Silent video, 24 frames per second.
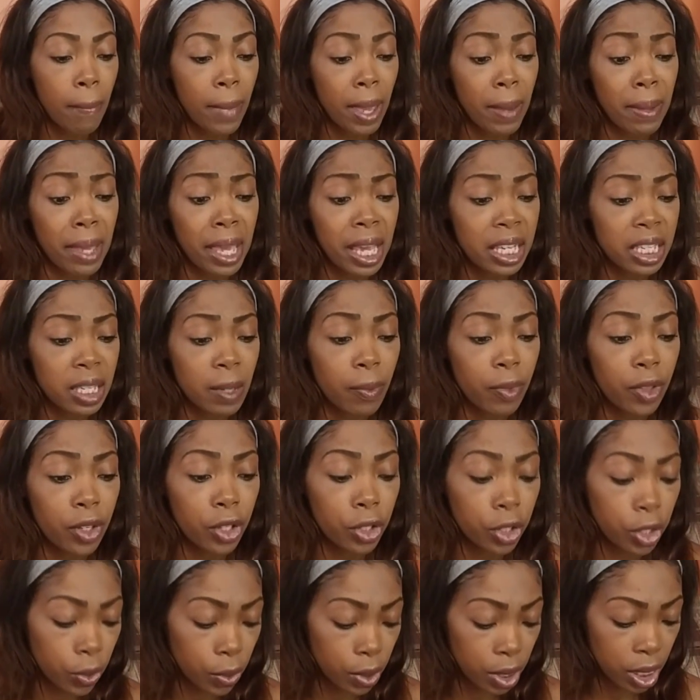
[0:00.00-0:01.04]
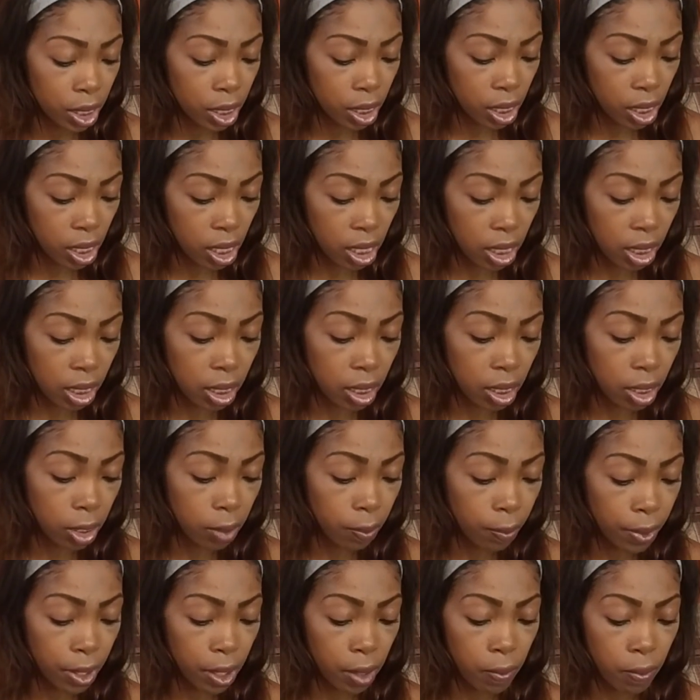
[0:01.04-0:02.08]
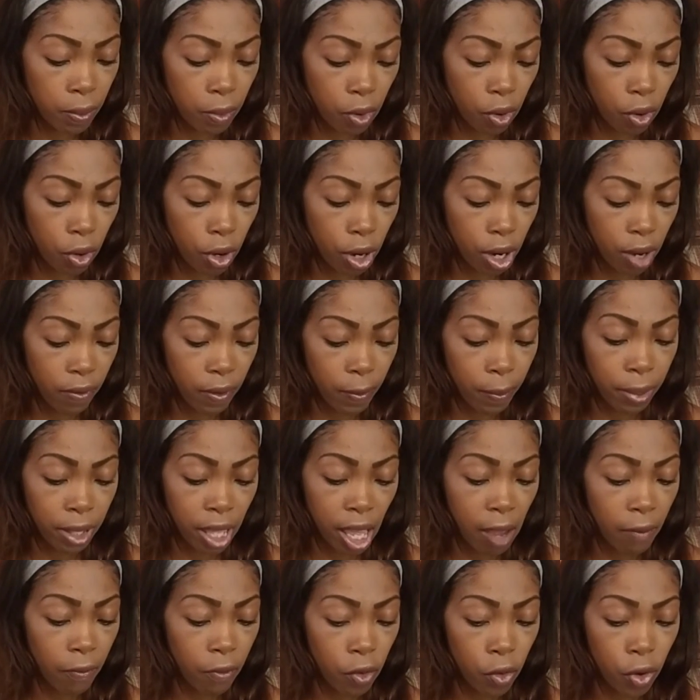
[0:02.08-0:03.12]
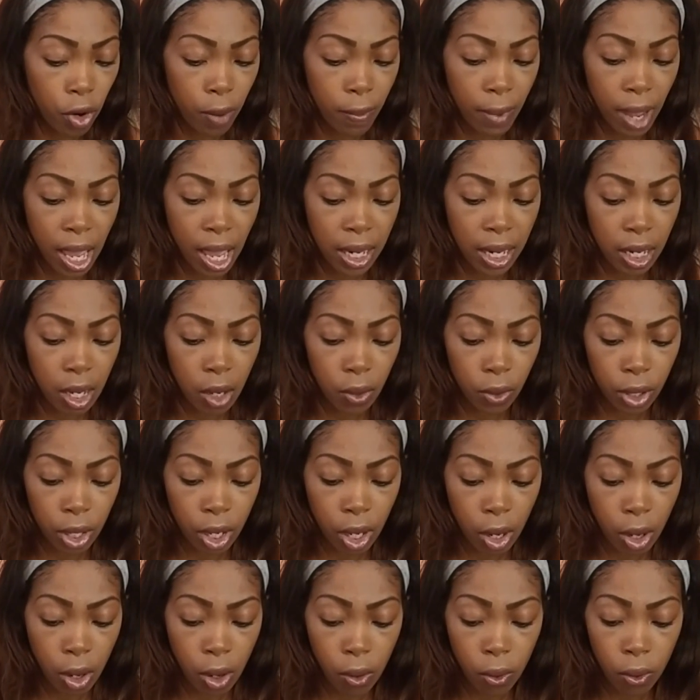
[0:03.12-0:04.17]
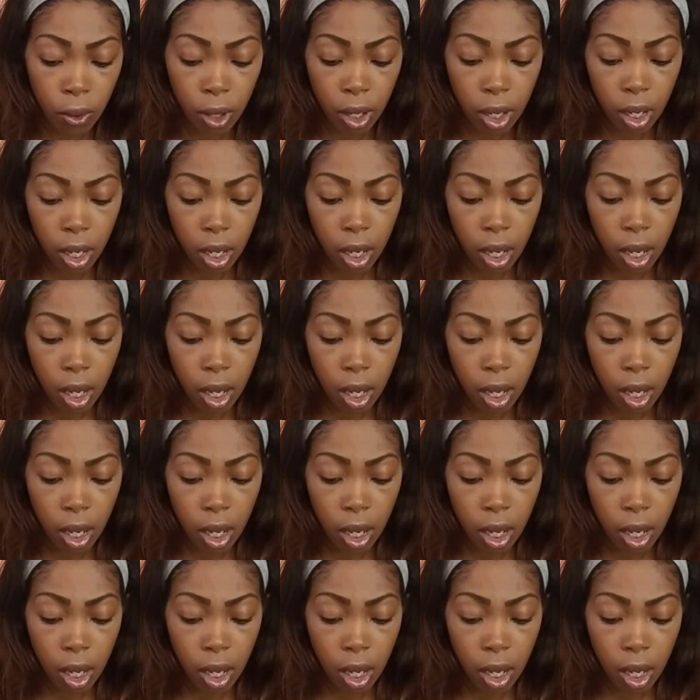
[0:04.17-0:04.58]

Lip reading: Maybe it has something to do with the little bit more of a platform. I don't know.